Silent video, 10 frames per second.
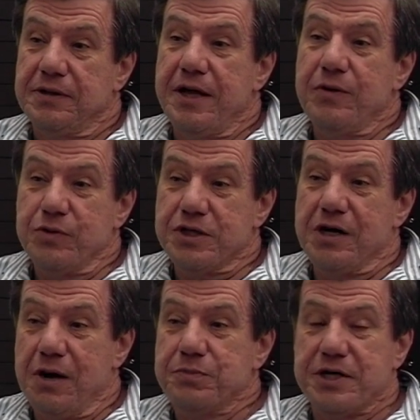it was an
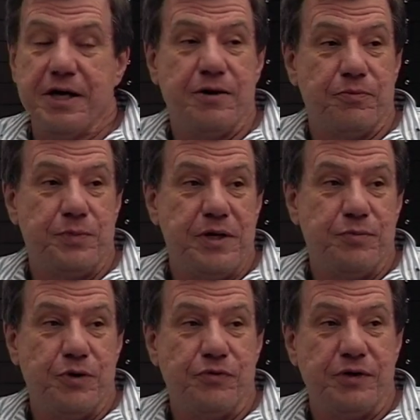upscale B
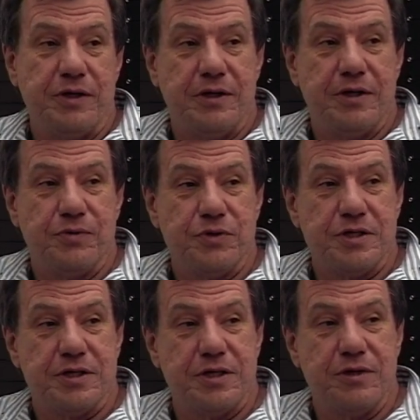movie. It
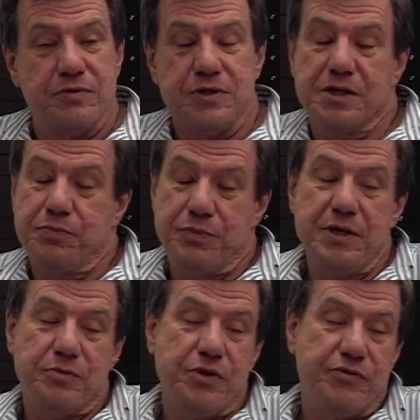was a B
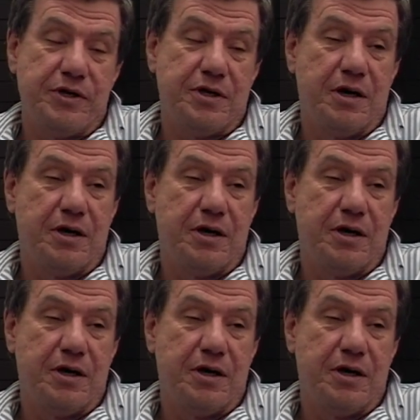movie done